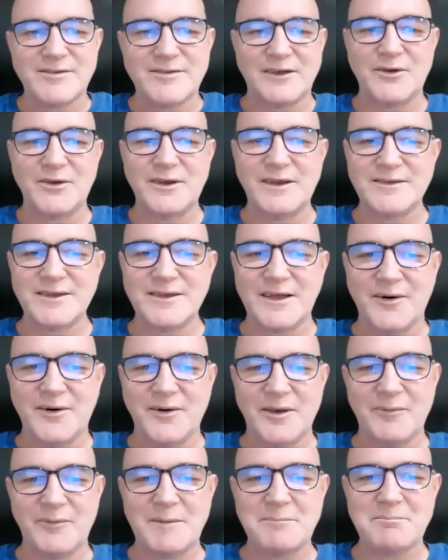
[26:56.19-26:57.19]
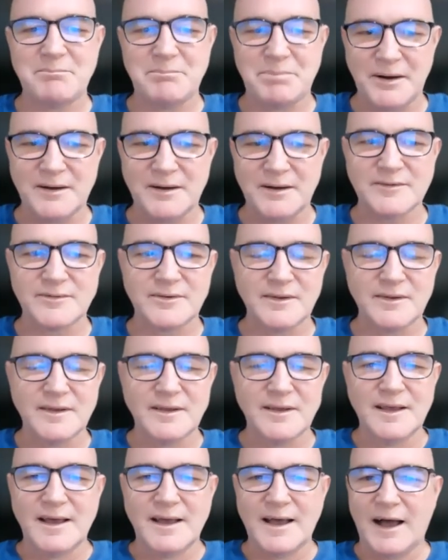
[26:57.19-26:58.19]
I don't need to go anywhere, but
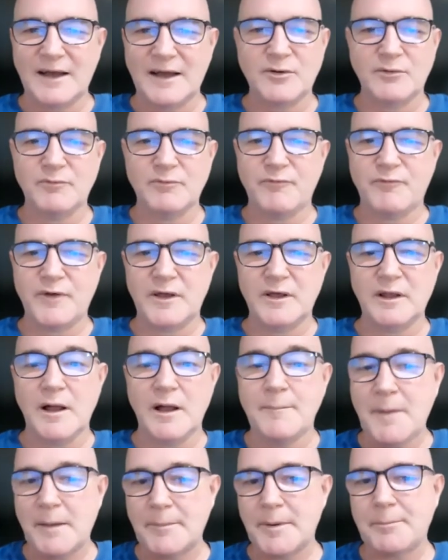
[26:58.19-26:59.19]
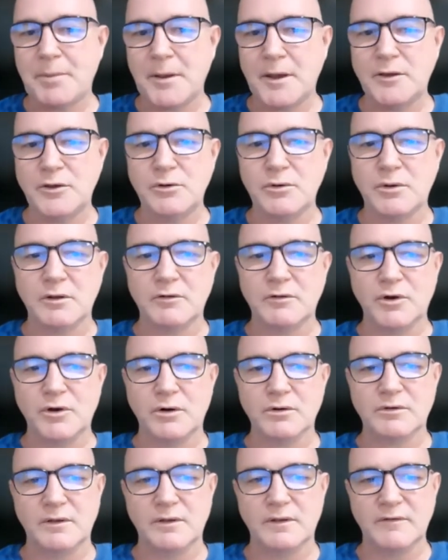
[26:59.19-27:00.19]
I don't feel, and maybe Pete, you can
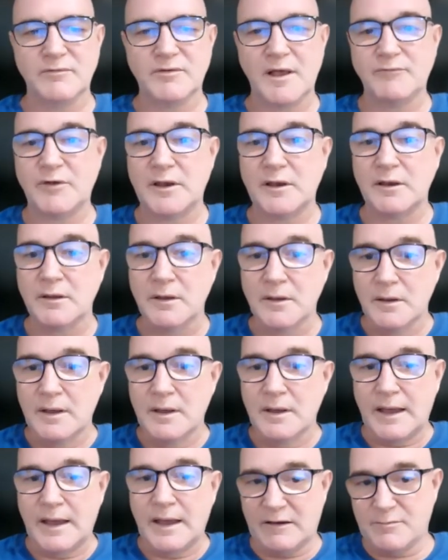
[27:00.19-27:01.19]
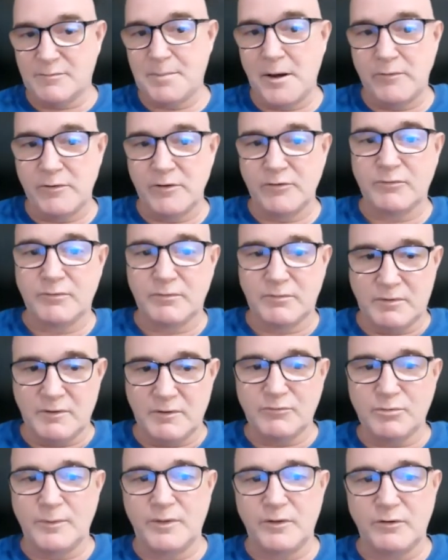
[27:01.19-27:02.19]
talk to this, having experienced
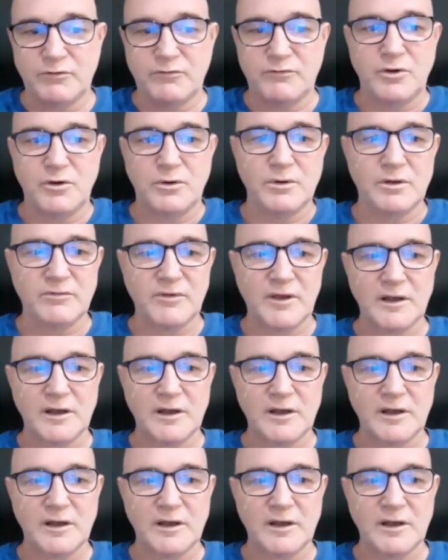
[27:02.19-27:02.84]
this with your students,